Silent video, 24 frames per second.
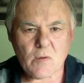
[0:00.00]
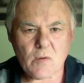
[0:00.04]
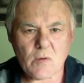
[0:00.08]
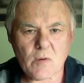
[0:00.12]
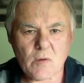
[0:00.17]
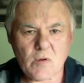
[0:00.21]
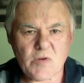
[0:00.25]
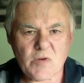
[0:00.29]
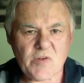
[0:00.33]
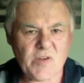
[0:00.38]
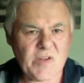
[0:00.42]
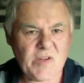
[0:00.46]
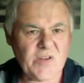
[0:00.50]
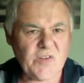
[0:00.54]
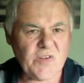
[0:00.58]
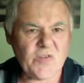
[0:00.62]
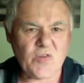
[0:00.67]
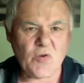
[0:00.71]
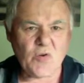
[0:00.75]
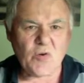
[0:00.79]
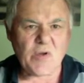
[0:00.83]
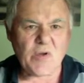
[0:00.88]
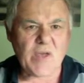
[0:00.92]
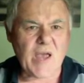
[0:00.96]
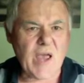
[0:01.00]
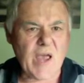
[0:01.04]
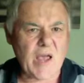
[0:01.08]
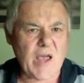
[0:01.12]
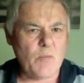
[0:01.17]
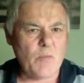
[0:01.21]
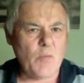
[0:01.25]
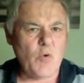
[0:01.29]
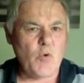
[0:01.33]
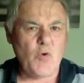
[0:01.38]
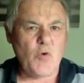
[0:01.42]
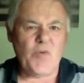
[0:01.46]
Because he still can't
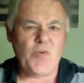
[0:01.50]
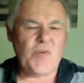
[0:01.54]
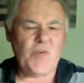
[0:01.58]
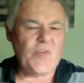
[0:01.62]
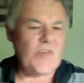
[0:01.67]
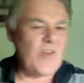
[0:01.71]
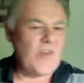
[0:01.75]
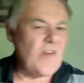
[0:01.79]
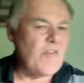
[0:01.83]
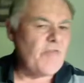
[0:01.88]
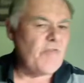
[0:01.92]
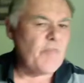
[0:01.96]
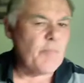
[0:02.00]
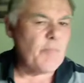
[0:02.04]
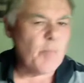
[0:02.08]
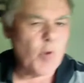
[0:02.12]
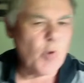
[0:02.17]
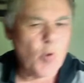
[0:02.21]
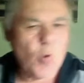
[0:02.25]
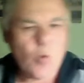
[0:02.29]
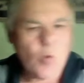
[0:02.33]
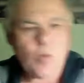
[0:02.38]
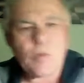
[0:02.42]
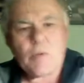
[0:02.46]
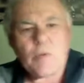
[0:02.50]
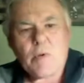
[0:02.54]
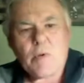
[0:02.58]
move his F pawn